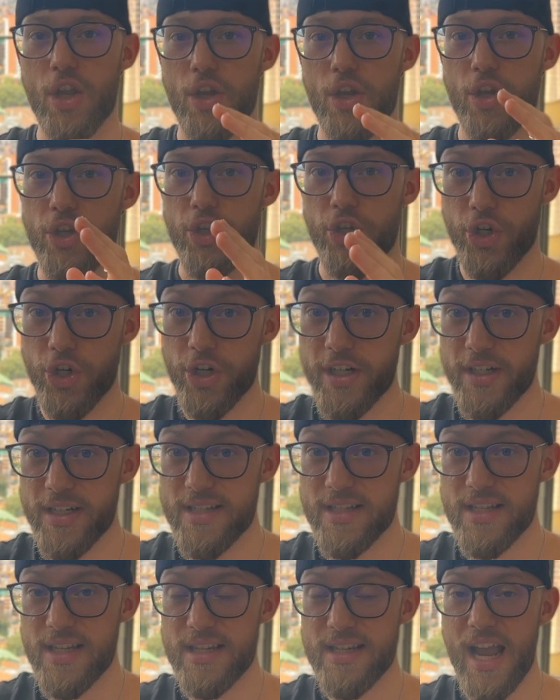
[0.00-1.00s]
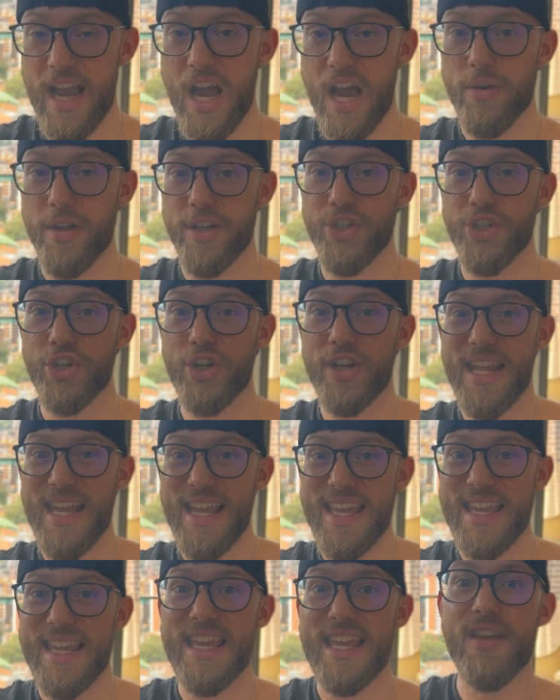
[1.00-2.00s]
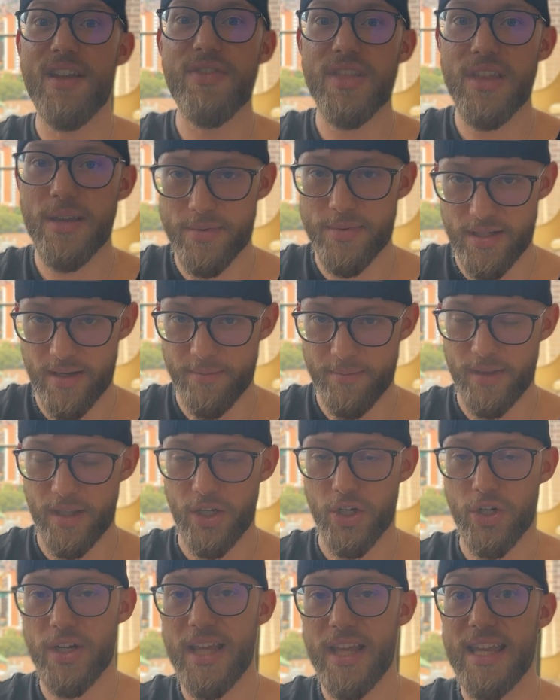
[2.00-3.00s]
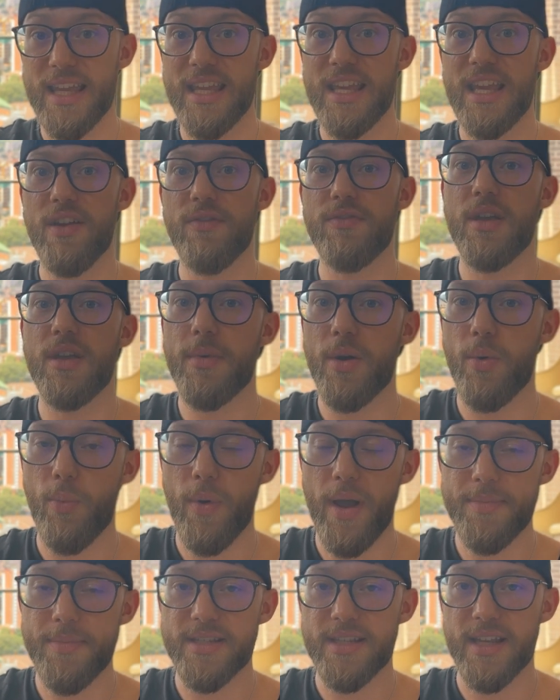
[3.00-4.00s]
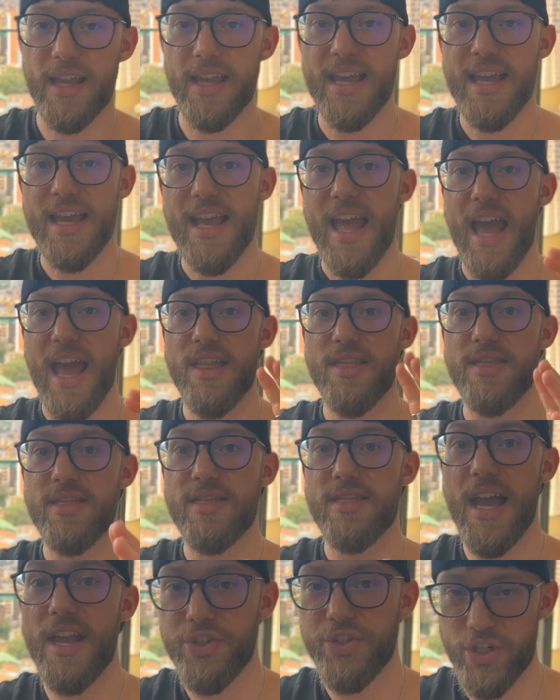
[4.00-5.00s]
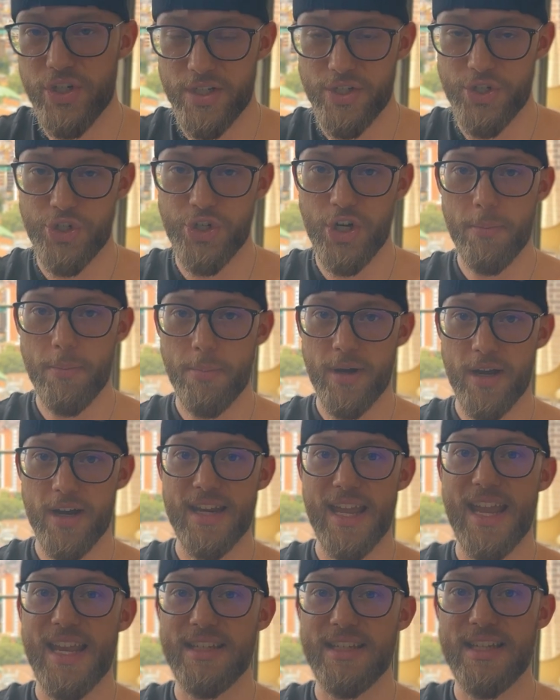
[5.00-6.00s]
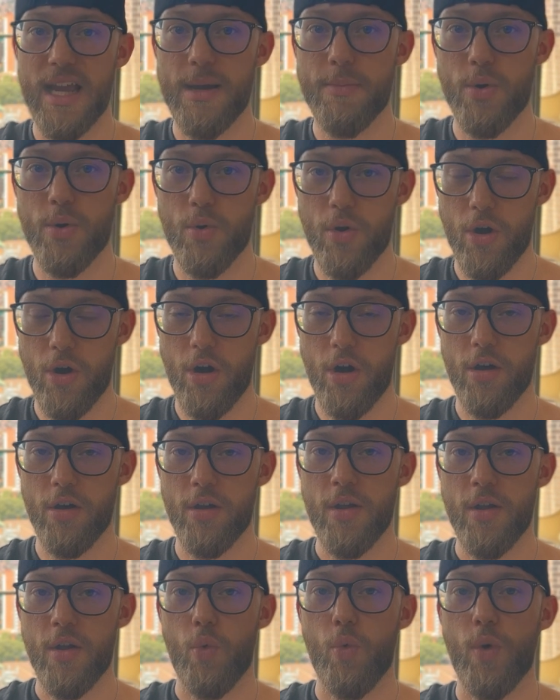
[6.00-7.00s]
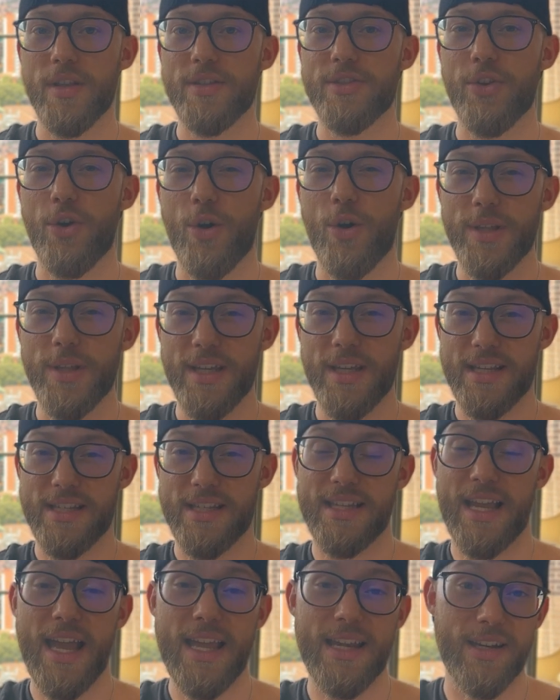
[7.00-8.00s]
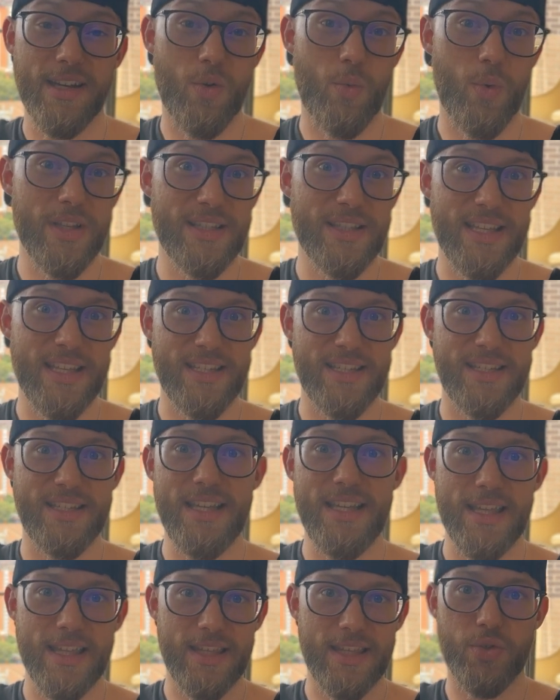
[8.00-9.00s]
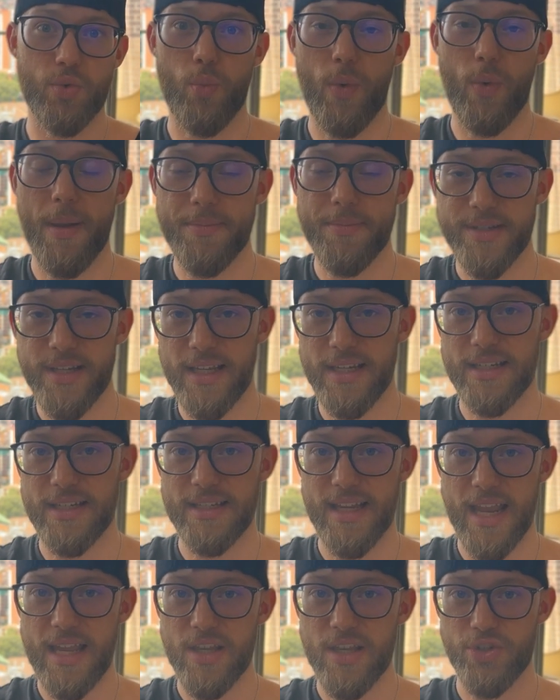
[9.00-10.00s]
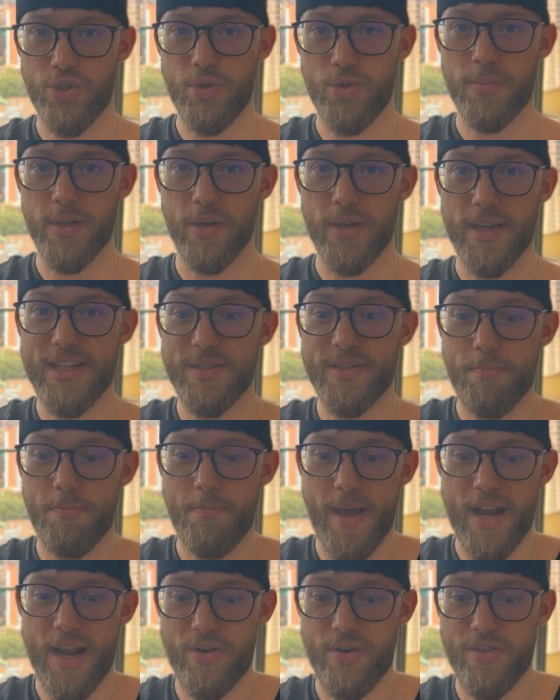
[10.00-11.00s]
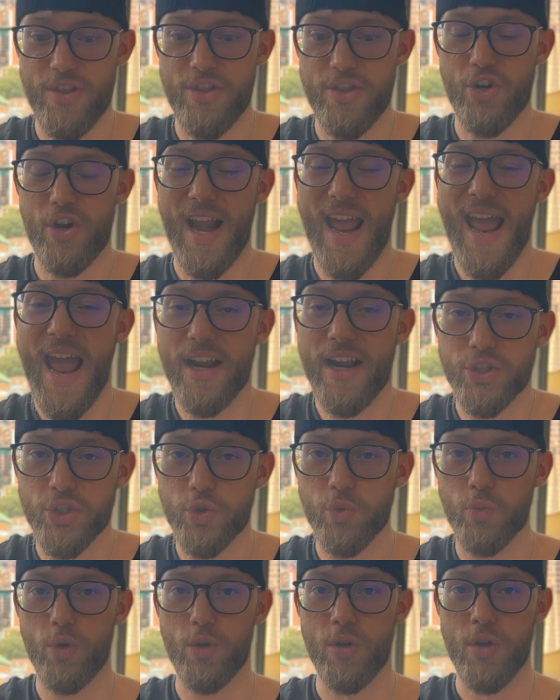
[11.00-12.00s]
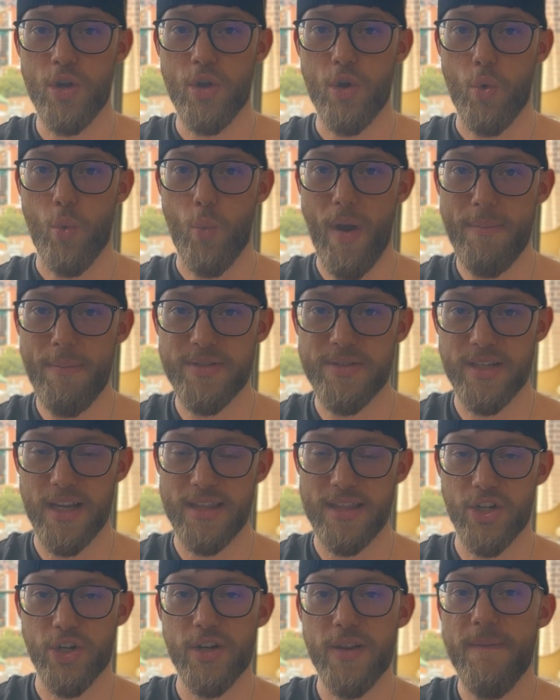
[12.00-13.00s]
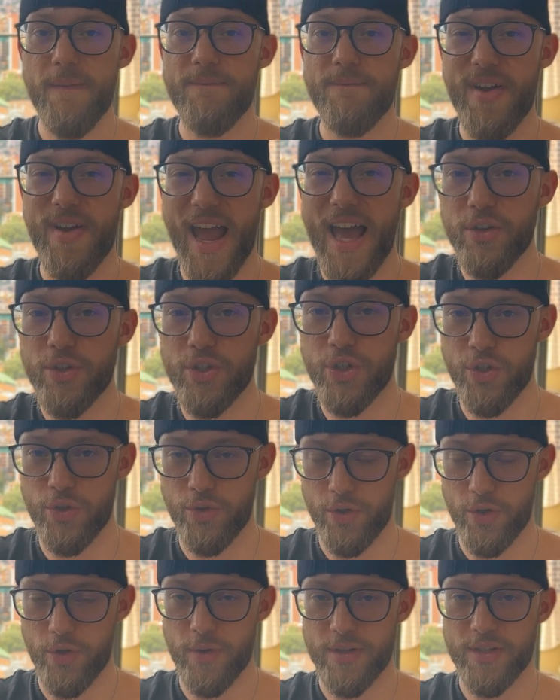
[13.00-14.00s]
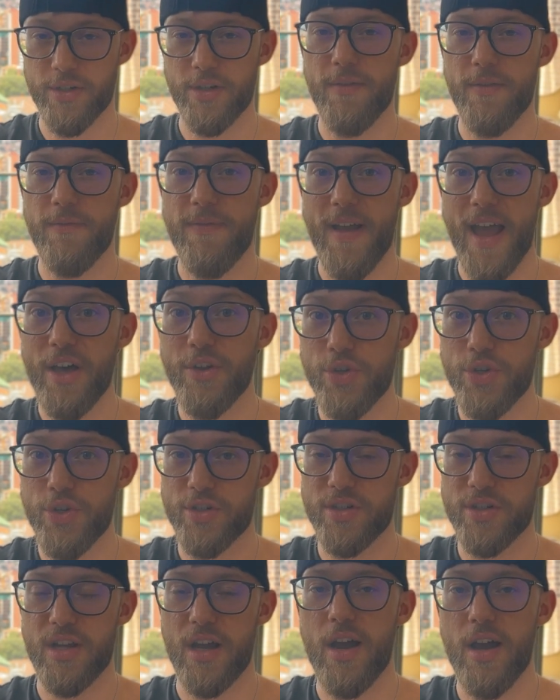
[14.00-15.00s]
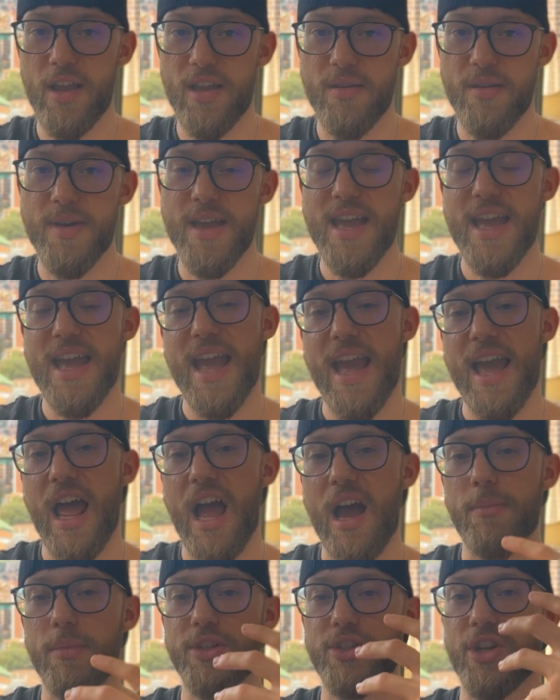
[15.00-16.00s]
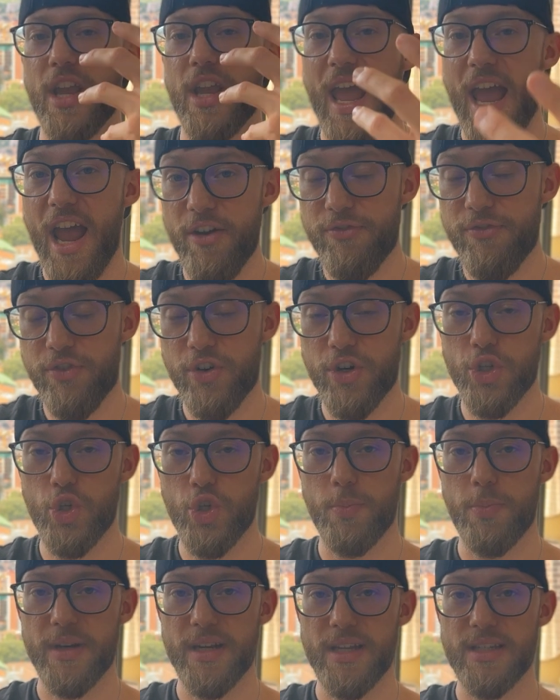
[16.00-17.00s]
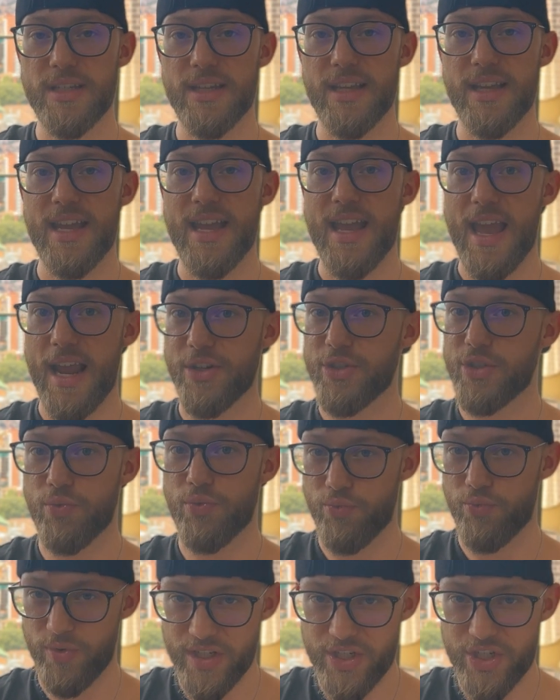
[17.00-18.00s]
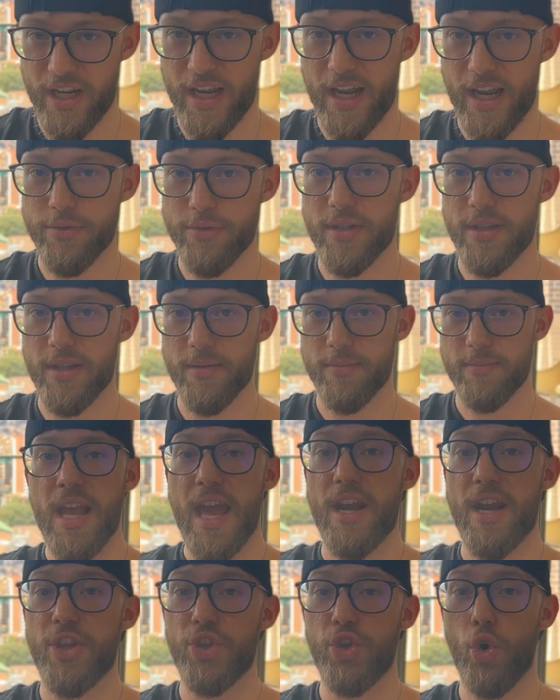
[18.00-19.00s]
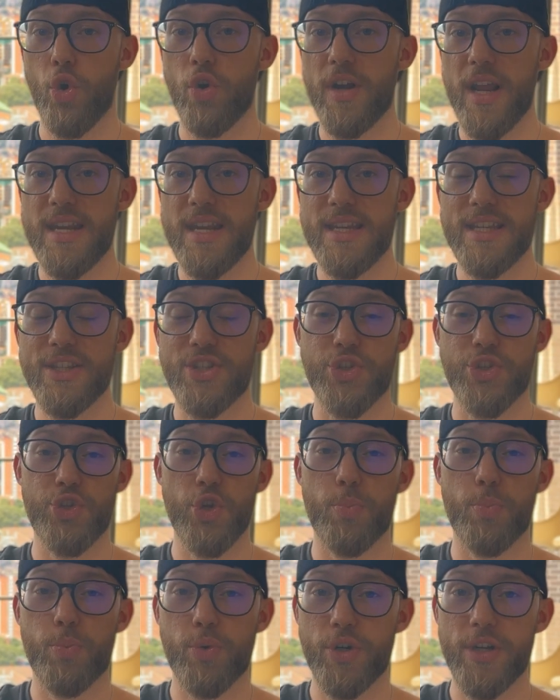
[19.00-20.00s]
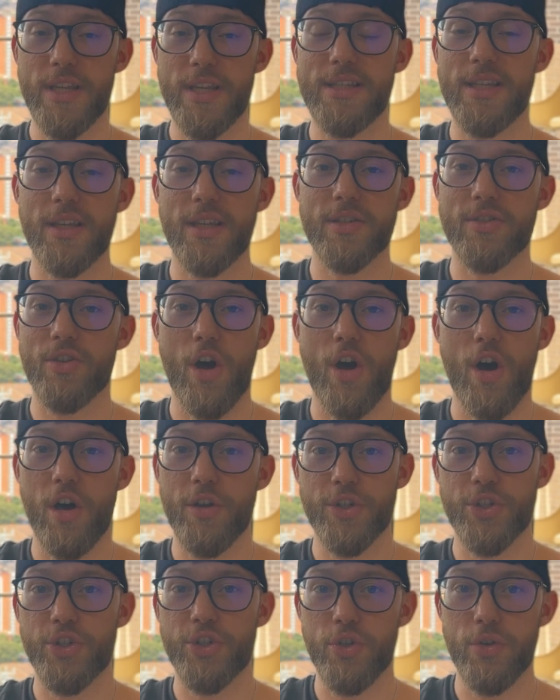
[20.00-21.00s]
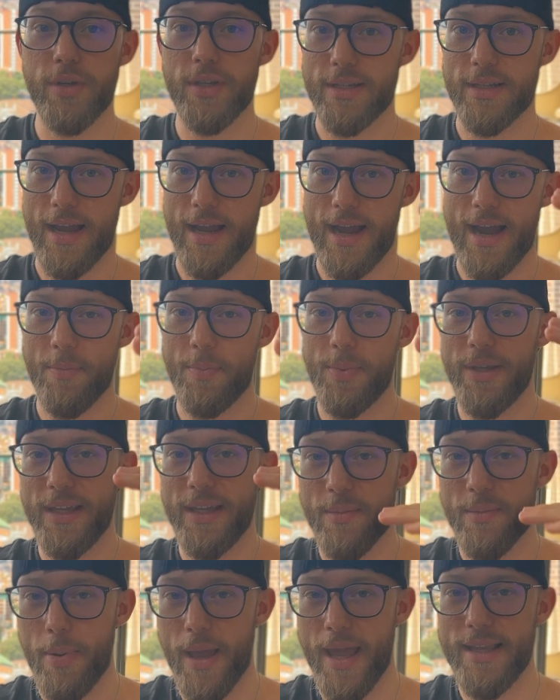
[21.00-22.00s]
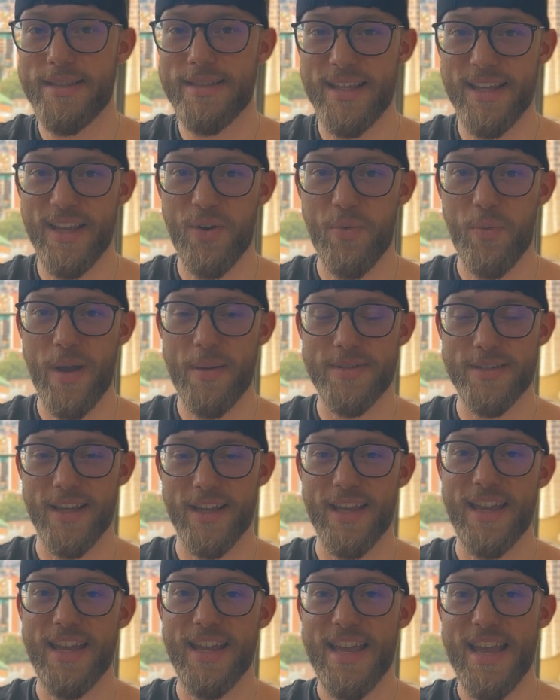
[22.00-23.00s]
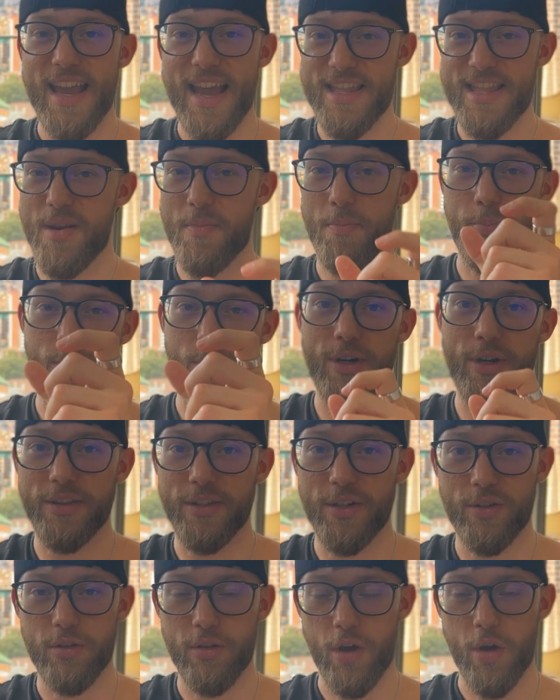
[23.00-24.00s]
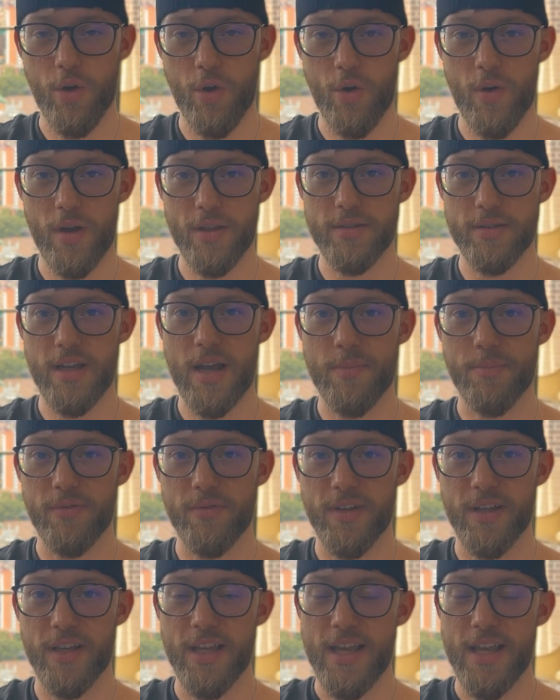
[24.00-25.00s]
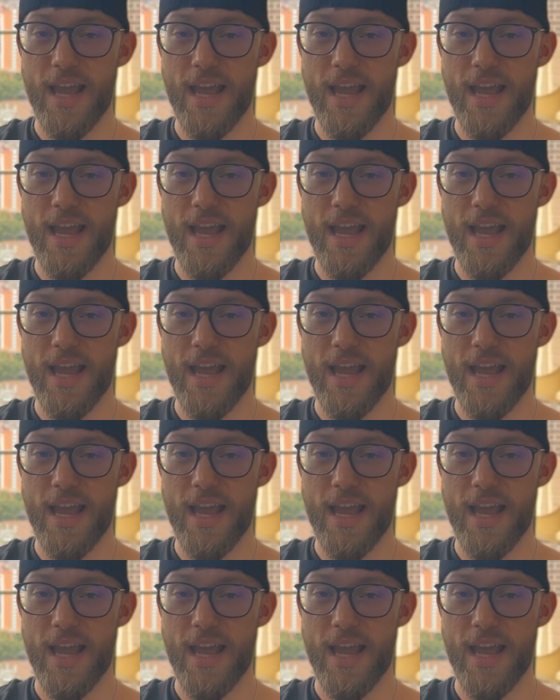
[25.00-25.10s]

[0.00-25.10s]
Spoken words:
You're going to sit down and you're going to give them something. You're going to give them a website, and then you're going to jump on a demo call once they're already excited and once they see that this website in a day that you built is better than their actual website, they're going to value you and they're going to value your time and how much effort you put into actually reaching out to them. And on your end, it's super easy because all you're doing is copying and pasting a website and then putting their logo on top of it.